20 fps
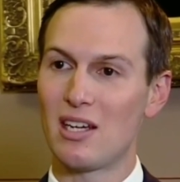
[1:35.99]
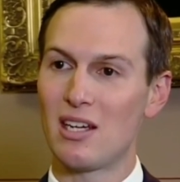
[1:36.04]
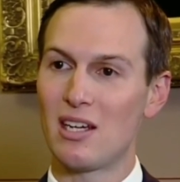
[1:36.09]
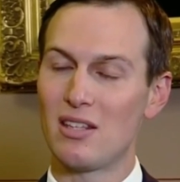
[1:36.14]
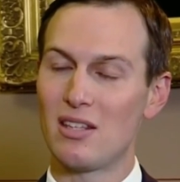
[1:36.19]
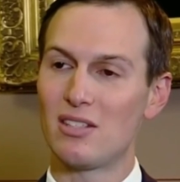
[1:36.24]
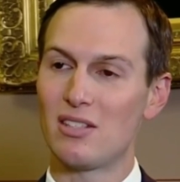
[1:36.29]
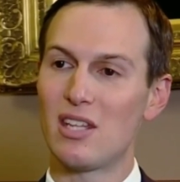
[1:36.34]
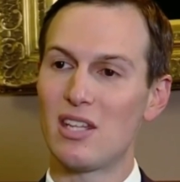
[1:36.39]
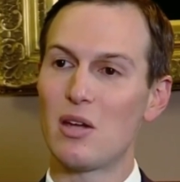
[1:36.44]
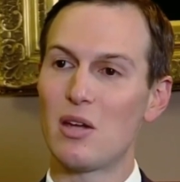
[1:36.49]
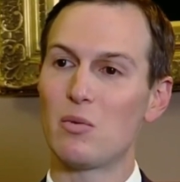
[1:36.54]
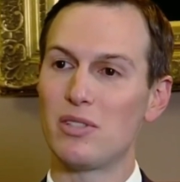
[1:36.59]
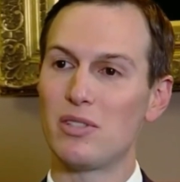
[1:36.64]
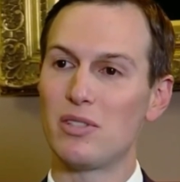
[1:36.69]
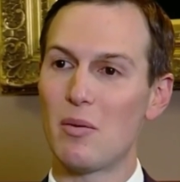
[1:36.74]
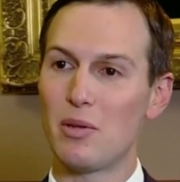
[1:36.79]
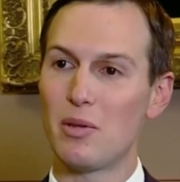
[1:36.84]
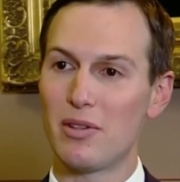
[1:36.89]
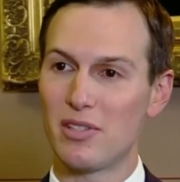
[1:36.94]
This state will
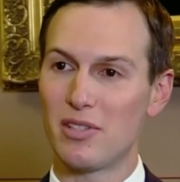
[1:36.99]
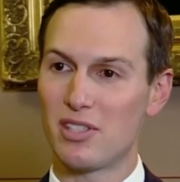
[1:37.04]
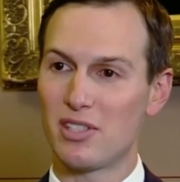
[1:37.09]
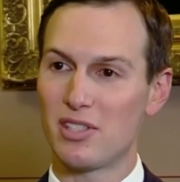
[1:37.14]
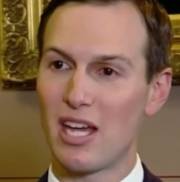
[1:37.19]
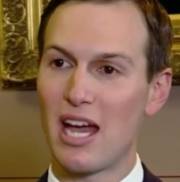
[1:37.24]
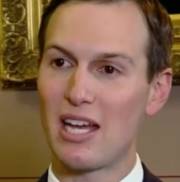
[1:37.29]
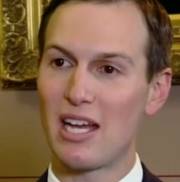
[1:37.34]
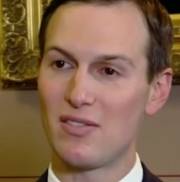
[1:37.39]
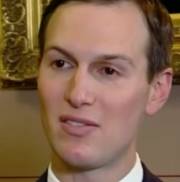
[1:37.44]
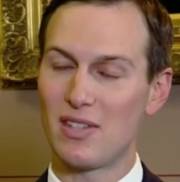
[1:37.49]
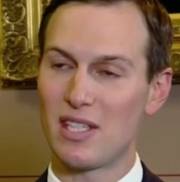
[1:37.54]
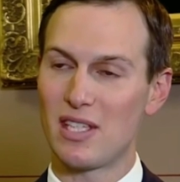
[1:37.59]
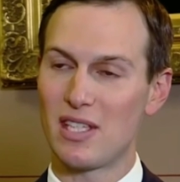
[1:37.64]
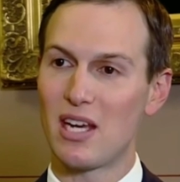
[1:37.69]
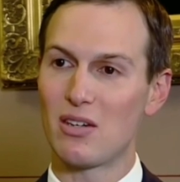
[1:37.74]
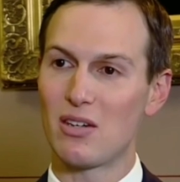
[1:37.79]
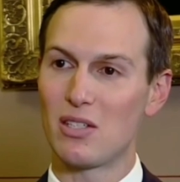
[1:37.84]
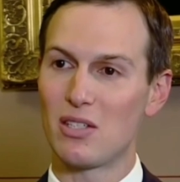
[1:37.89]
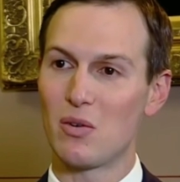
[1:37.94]
double the size of the
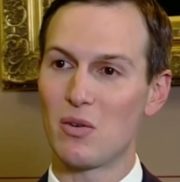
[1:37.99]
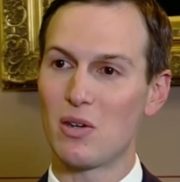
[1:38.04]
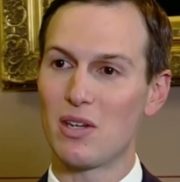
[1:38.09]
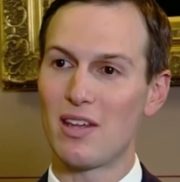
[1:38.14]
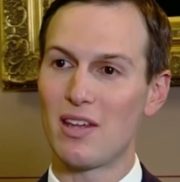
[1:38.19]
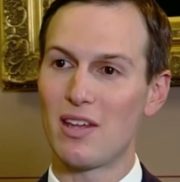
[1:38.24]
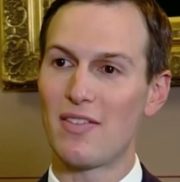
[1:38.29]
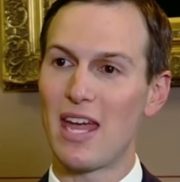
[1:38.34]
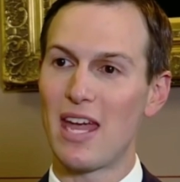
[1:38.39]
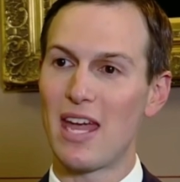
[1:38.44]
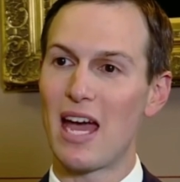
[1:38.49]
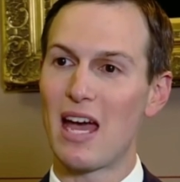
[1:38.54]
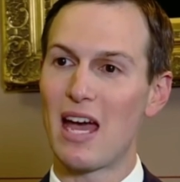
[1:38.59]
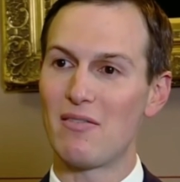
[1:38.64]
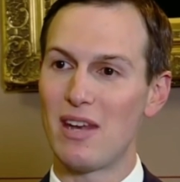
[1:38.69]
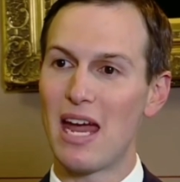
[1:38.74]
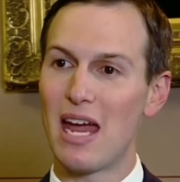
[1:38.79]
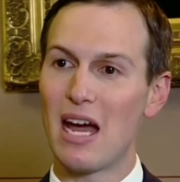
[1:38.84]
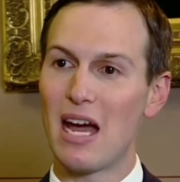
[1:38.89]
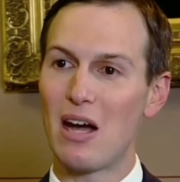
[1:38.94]
territory that they
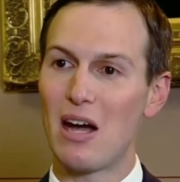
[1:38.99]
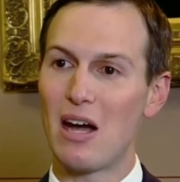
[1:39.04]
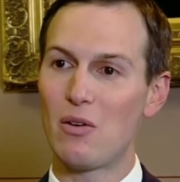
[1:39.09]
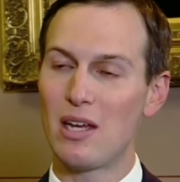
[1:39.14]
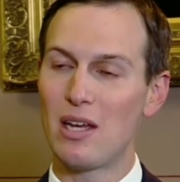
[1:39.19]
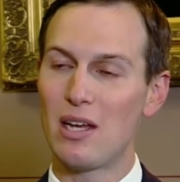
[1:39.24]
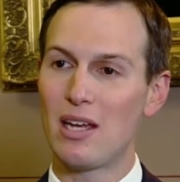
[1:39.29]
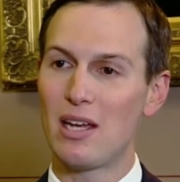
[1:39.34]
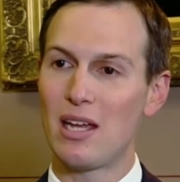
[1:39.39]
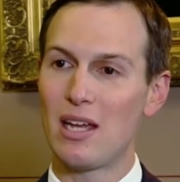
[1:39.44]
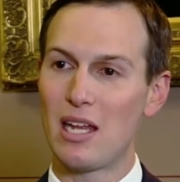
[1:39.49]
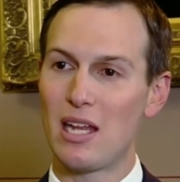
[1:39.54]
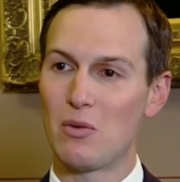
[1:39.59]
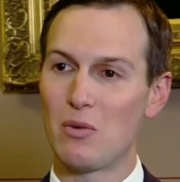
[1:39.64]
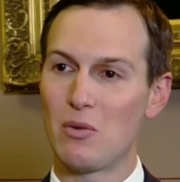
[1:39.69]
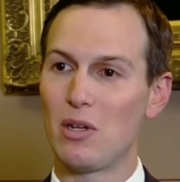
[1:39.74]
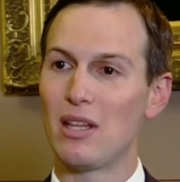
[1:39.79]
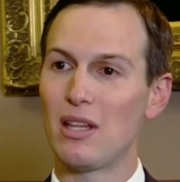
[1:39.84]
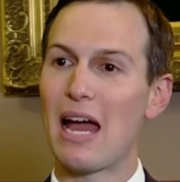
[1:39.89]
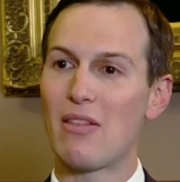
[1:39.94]
have now, and it
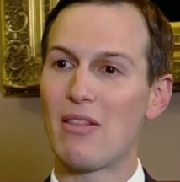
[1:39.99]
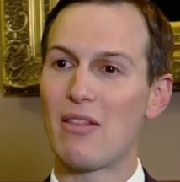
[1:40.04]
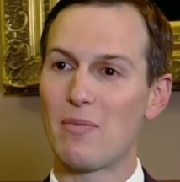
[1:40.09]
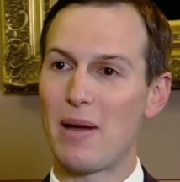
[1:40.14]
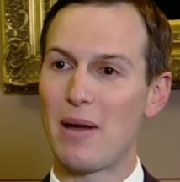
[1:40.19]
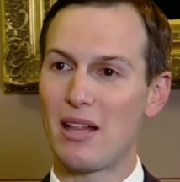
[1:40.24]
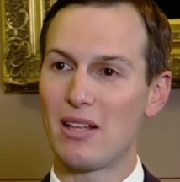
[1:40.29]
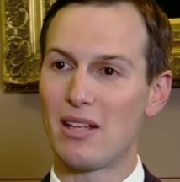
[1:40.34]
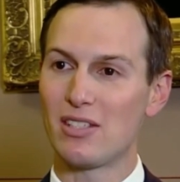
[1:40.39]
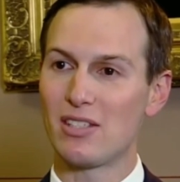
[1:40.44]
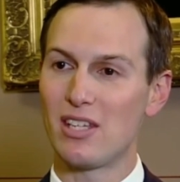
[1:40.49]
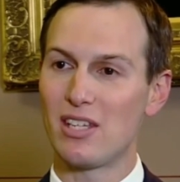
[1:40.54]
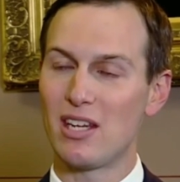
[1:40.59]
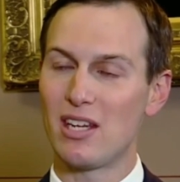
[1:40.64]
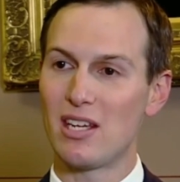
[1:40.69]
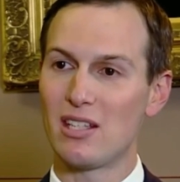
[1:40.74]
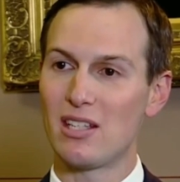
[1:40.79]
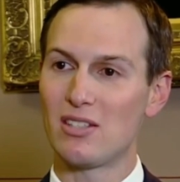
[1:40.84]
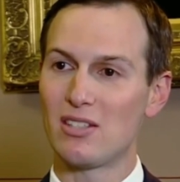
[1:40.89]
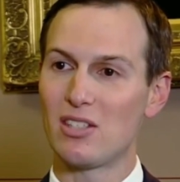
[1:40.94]
will allow the
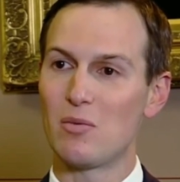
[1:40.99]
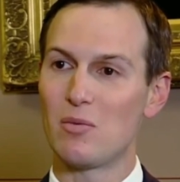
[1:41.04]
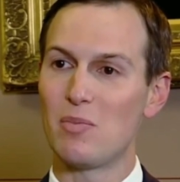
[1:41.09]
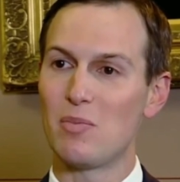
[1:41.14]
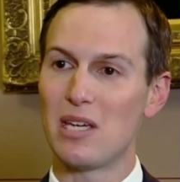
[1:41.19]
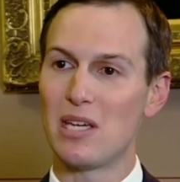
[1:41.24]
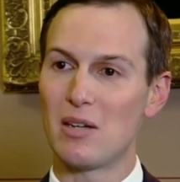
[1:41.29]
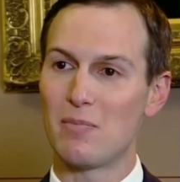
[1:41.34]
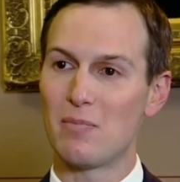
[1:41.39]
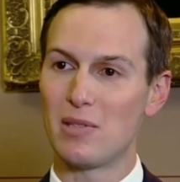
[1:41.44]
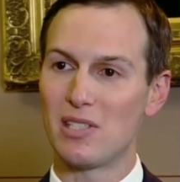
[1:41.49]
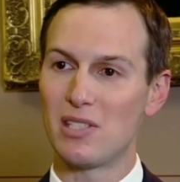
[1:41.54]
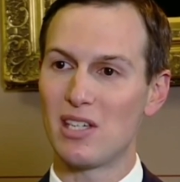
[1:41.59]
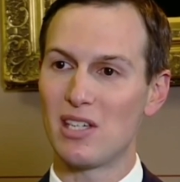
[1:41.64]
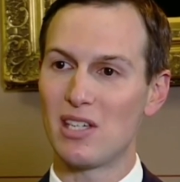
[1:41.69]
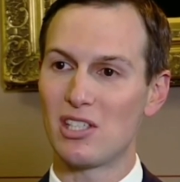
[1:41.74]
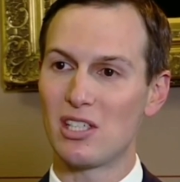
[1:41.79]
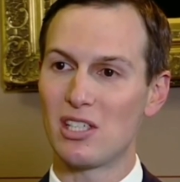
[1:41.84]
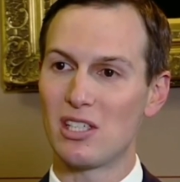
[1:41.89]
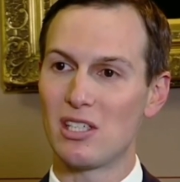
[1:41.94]
Palestinians to be in a
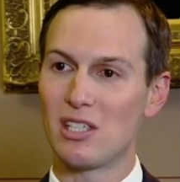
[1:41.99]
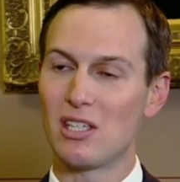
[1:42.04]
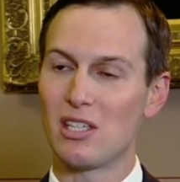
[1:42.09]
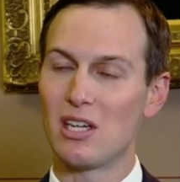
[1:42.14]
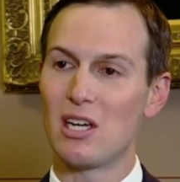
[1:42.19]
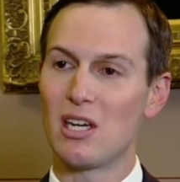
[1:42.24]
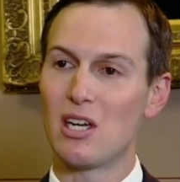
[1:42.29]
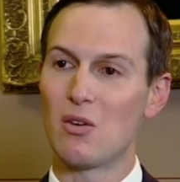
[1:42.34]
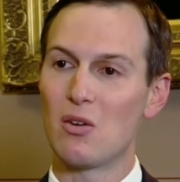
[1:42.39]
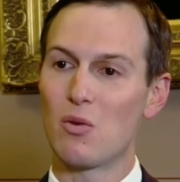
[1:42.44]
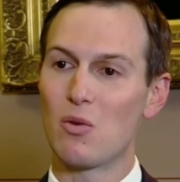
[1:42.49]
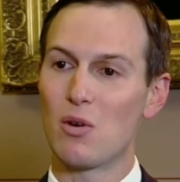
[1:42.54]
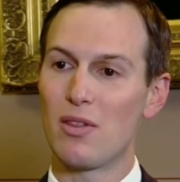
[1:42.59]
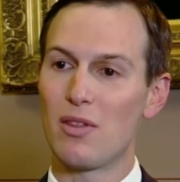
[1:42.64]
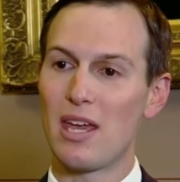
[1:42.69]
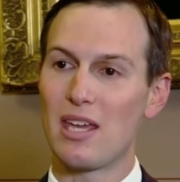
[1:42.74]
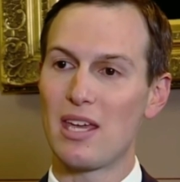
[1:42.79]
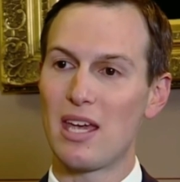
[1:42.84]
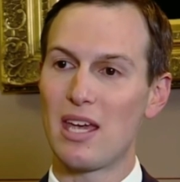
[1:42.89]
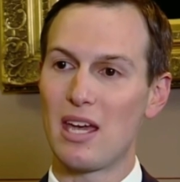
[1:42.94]
position where
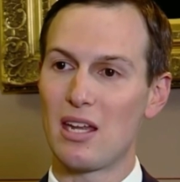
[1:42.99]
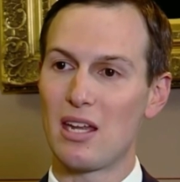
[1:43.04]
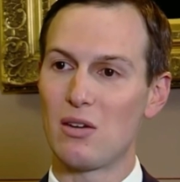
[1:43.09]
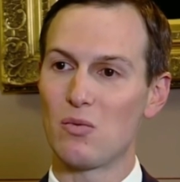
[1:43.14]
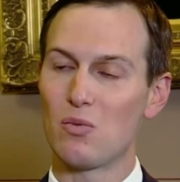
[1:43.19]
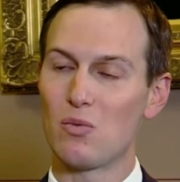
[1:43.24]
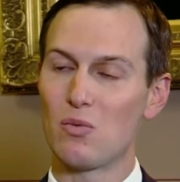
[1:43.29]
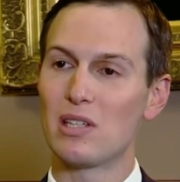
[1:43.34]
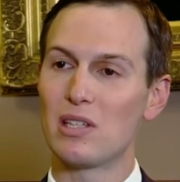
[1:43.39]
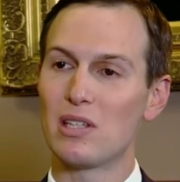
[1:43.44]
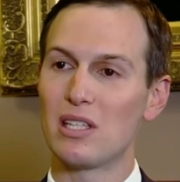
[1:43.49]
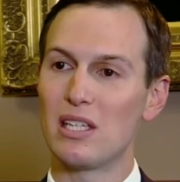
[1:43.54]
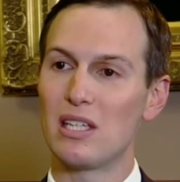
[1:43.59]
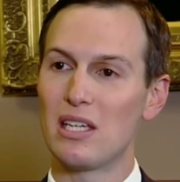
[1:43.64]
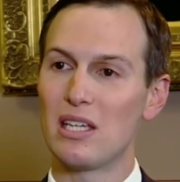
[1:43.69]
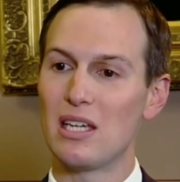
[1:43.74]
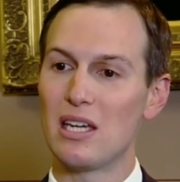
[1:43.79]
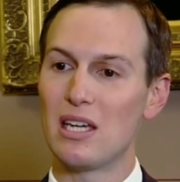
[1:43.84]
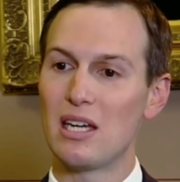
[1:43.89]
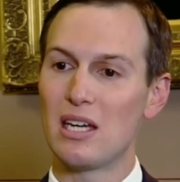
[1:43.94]
they can
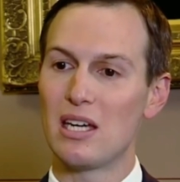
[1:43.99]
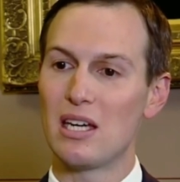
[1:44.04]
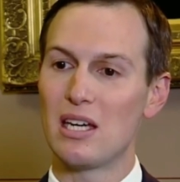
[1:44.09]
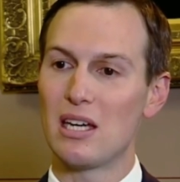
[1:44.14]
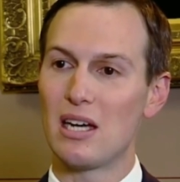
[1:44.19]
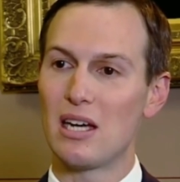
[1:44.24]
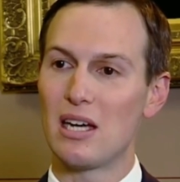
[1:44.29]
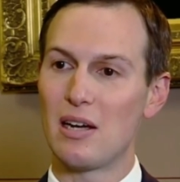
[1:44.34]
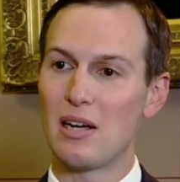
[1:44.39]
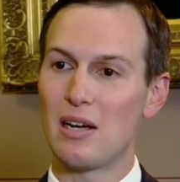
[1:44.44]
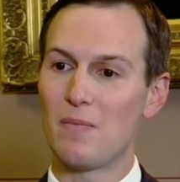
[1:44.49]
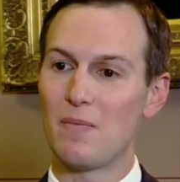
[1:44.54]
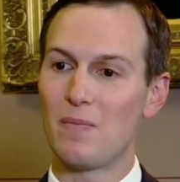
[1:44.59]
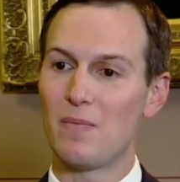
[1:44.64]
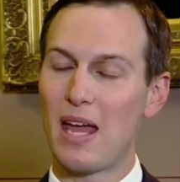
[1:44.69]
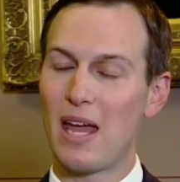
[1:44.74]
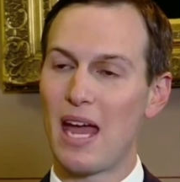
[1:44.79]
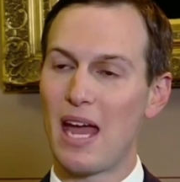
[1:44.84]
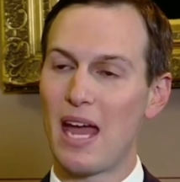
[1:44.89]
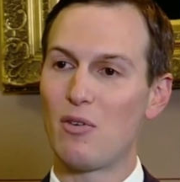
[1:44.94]
really
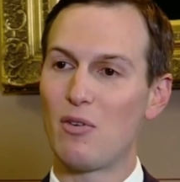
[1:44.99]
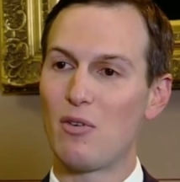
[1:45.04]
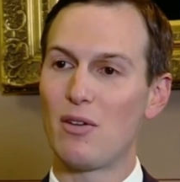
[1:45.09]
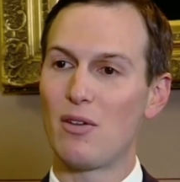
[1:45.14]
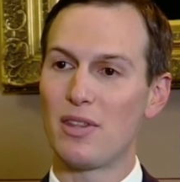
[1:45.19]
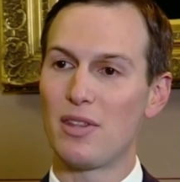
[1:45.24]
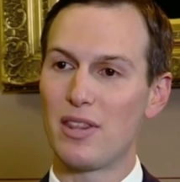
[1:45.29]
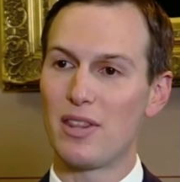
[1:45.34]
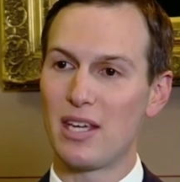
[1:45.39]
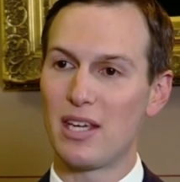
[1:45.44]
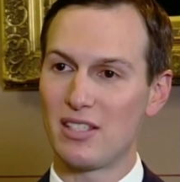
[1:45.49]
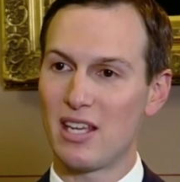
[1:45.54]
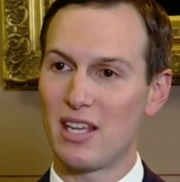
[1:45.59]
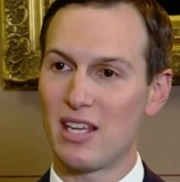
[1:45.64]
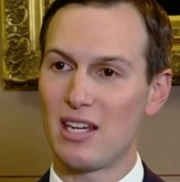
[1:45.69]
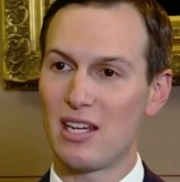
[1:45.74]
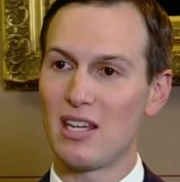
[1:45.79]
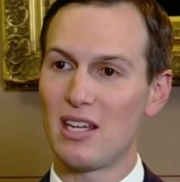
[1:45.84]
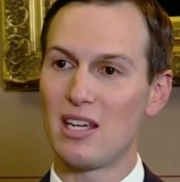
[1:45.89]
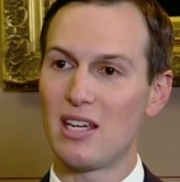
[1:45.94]
have all the things they
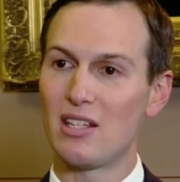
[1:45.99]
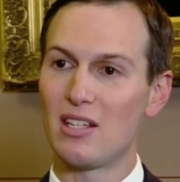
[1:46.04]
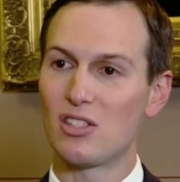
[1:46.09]
need.